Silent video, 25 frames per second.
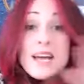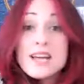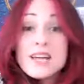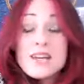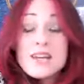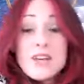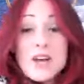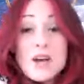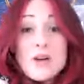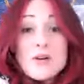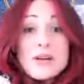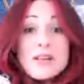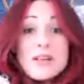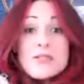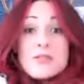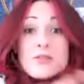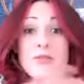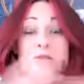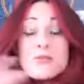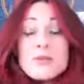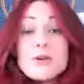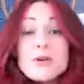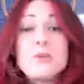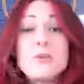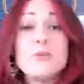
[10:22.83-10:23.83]
you know, in the
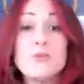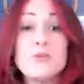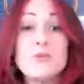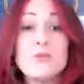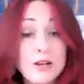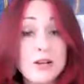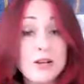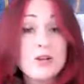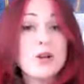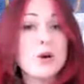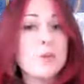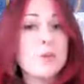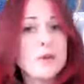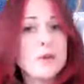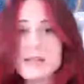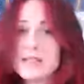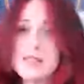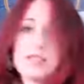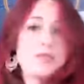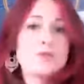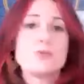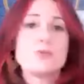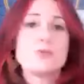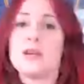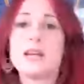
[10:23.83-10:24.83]
realm of economics,
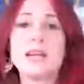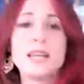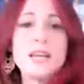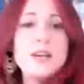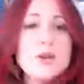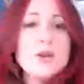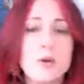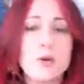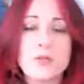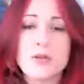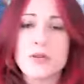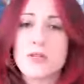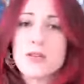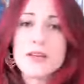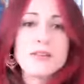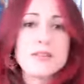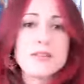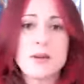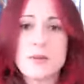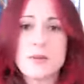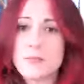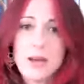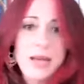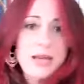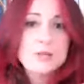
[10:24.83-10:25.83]
it's really not the thing
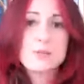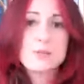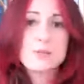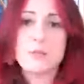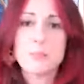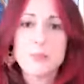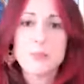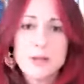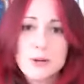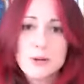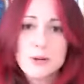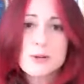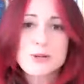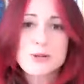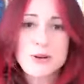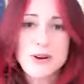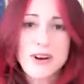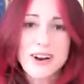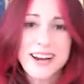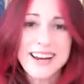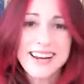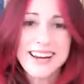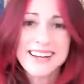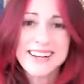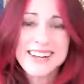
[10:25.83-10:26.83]
that pays my bills,
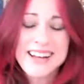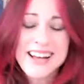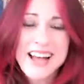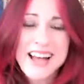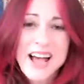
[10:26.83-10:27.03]
right?